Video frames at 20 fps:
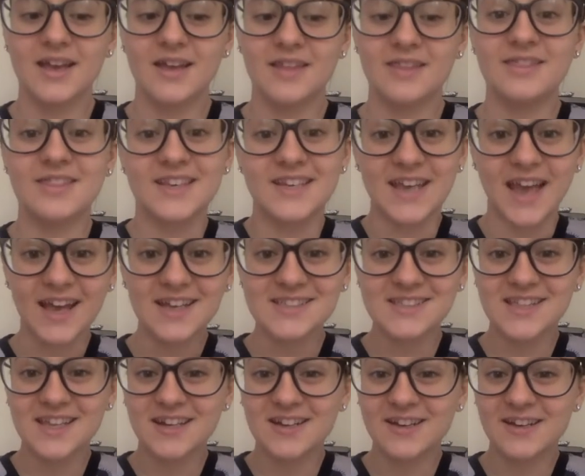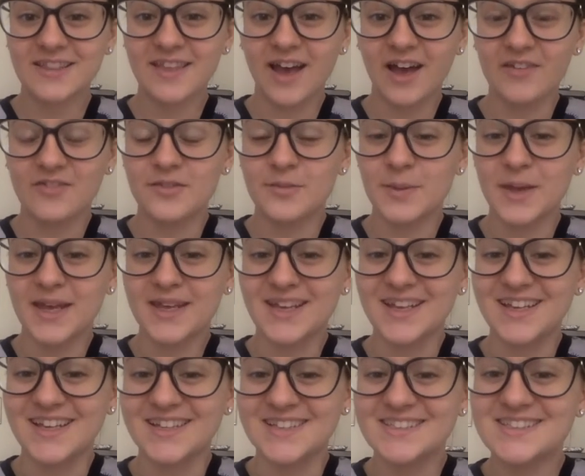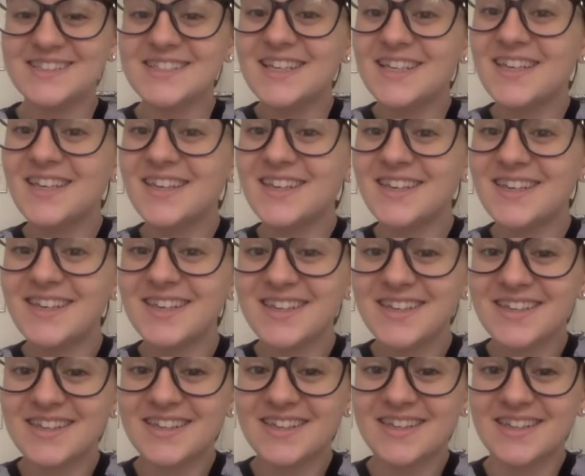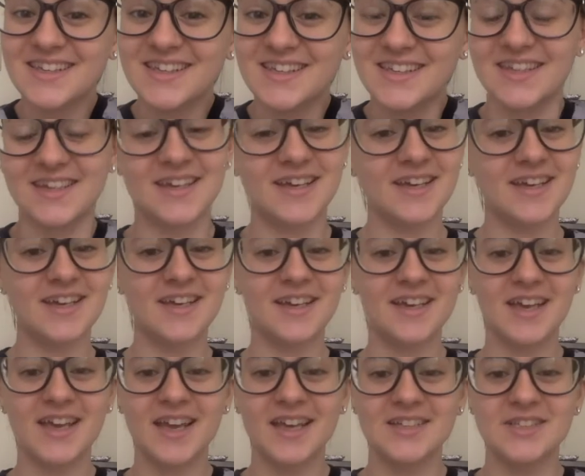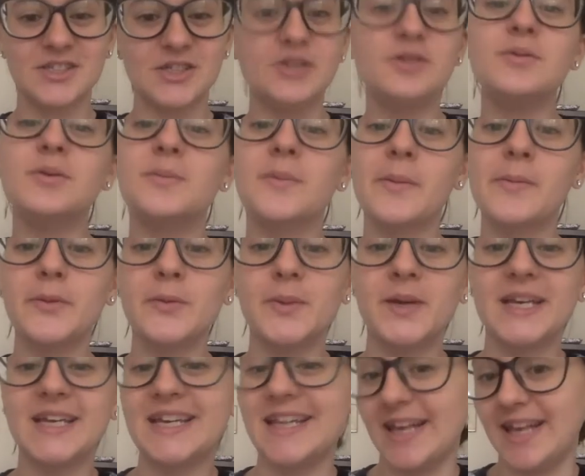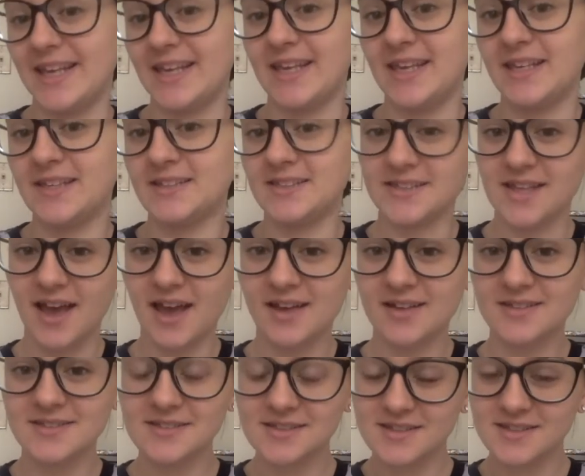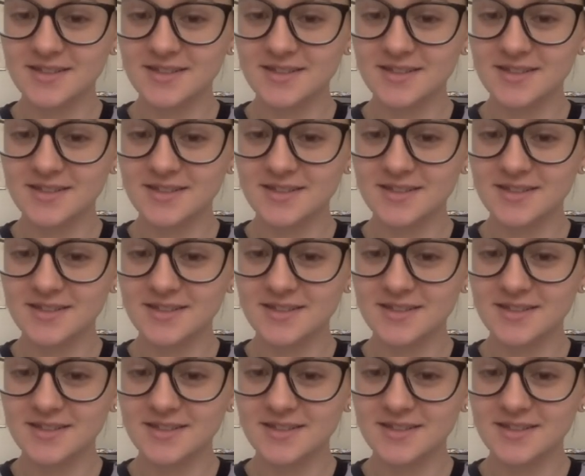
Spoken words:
The next letter in the alphabet is E. Do you remember what an E says?